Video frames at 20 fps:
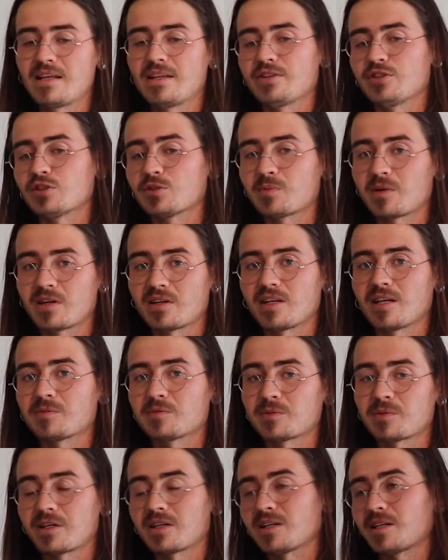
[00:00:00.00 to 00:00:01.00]
You spiral
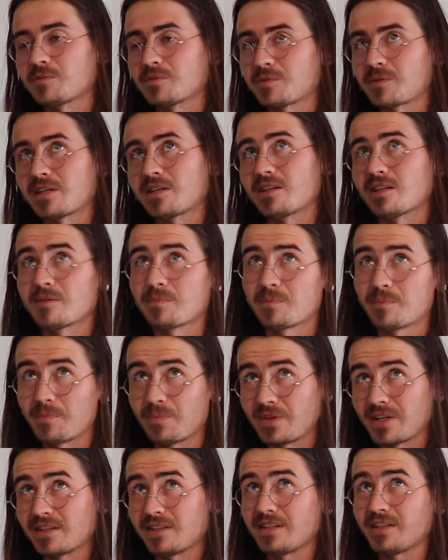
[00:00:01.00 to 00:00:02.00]
up.
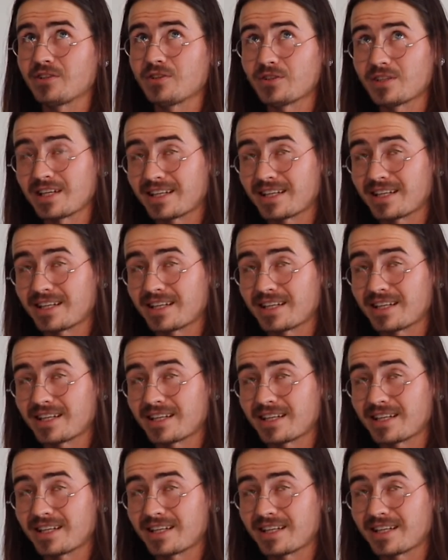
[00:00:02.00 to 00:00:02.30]
And then you